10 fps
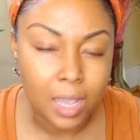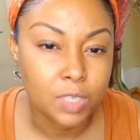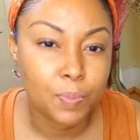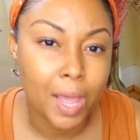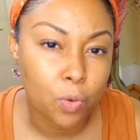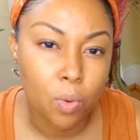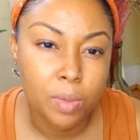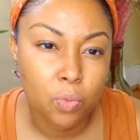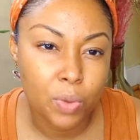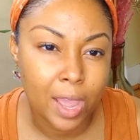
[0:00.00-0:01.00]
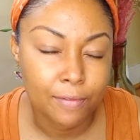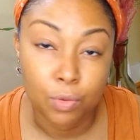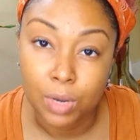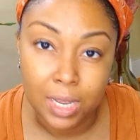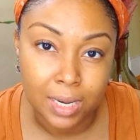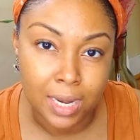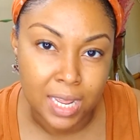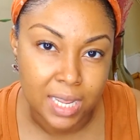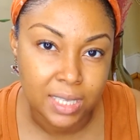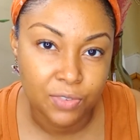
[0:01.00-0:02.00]
As Black women, we have unique
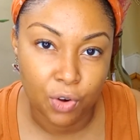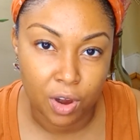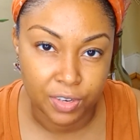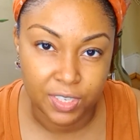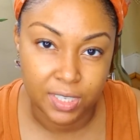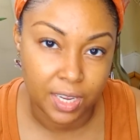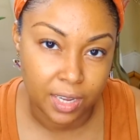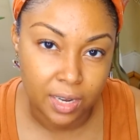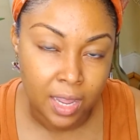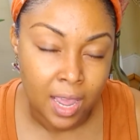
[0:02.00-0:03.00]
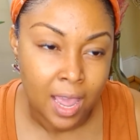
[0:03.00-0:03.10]
needs for our skin,